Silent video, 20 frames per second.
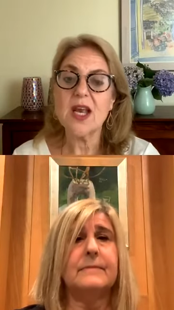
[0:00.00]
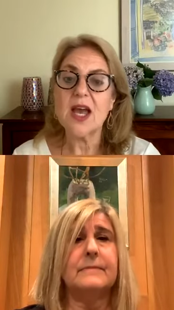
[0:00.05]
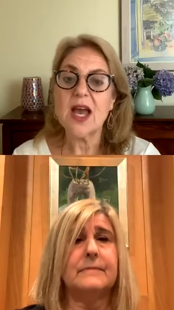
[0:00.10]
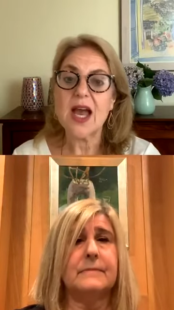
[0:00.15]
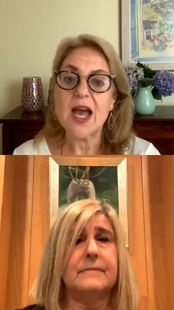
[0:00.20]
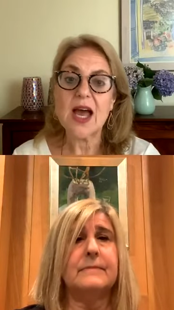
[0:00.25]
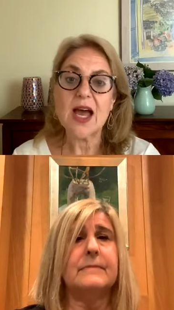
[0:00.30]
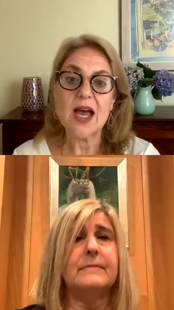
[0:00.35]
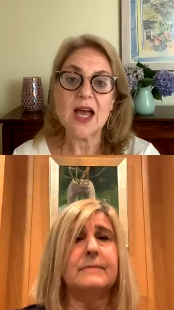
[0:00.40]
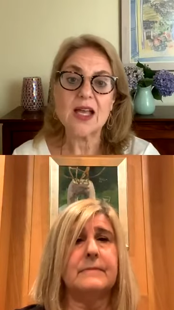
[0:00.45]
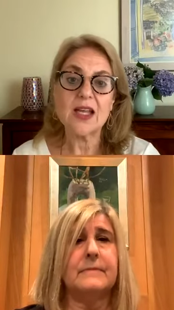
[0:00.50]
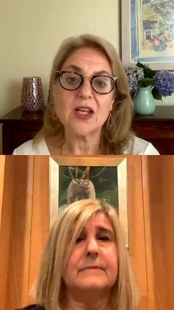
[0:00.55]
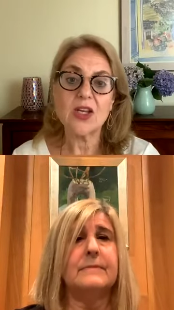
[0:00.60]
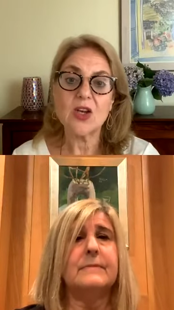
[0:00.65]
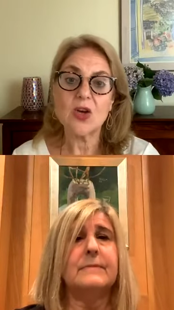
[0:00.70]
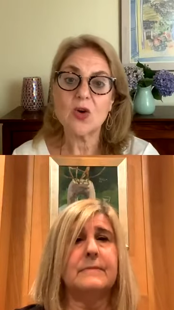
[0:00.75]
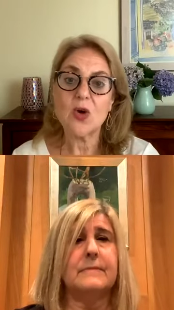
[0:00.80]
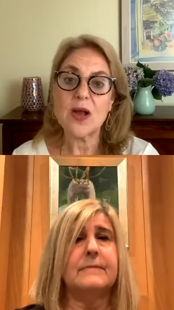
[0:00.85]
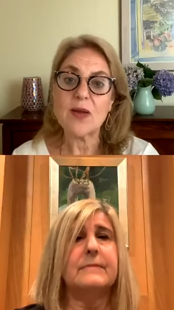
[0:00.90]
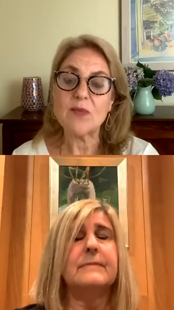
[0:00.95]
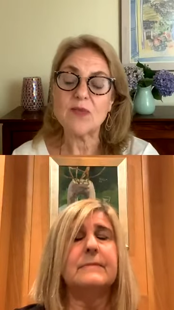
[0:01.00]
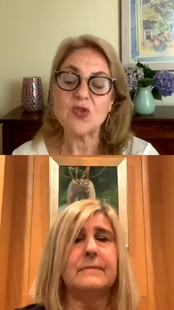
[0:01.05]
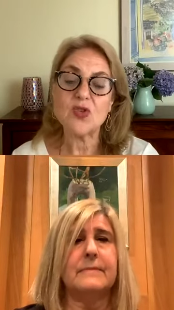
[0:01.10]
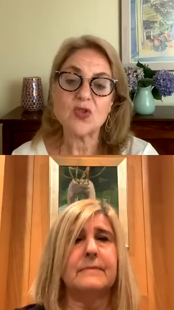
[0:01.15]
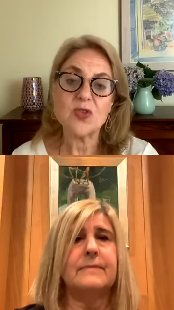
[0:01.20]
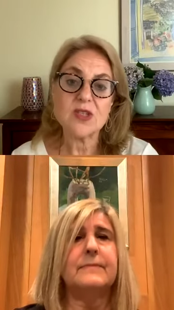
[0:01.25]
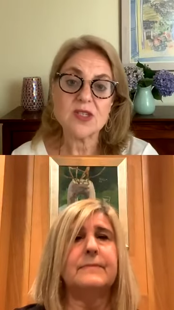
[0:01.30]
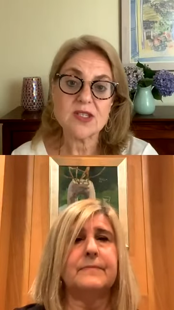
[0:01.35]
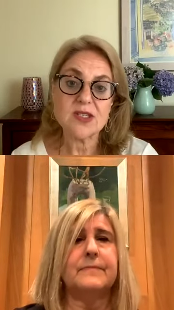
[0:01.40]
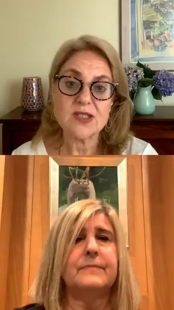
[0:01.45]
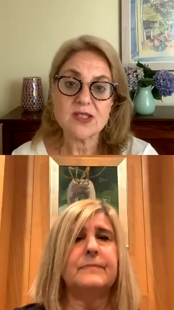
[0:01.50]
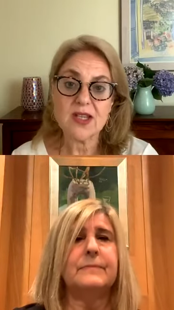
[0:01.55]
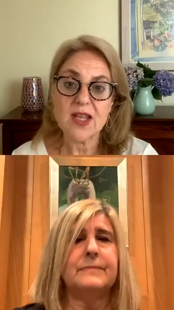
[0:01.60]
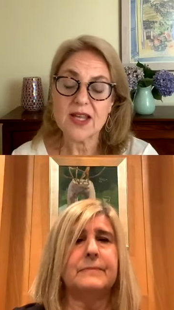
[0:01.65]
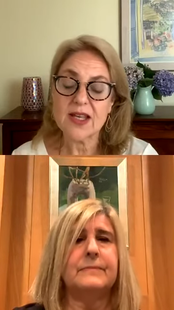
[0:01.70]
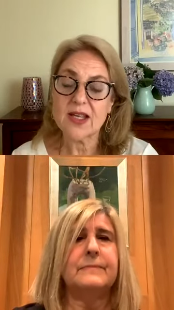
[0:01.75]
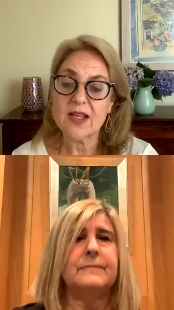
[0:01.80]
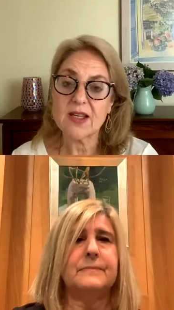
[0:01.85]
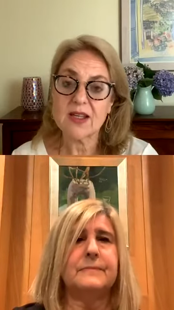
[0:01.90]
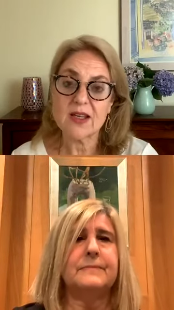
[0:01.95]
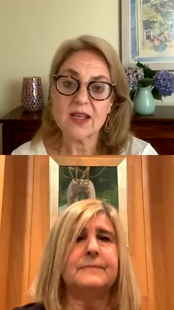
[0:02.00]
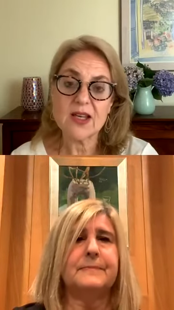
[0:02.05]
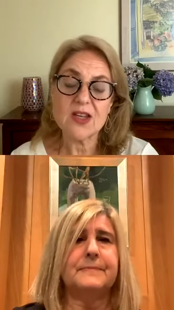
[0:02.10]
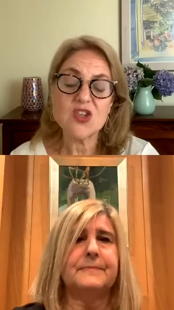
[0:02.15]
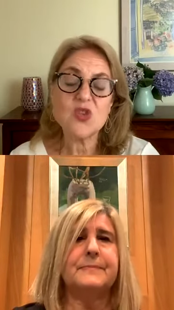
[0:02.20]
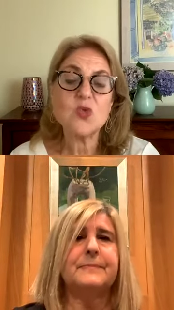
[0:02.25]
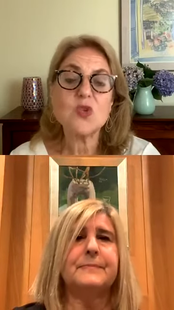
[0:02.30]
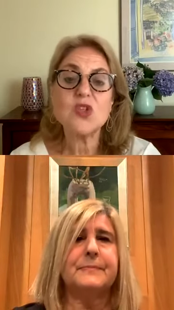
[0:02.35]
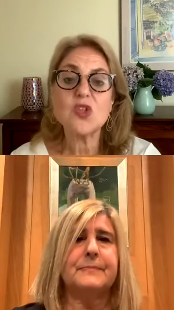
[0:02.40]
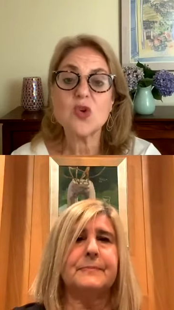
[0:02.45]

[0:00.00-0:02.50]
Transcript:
Speaker 1: uh, you know I'm sure this is like she was so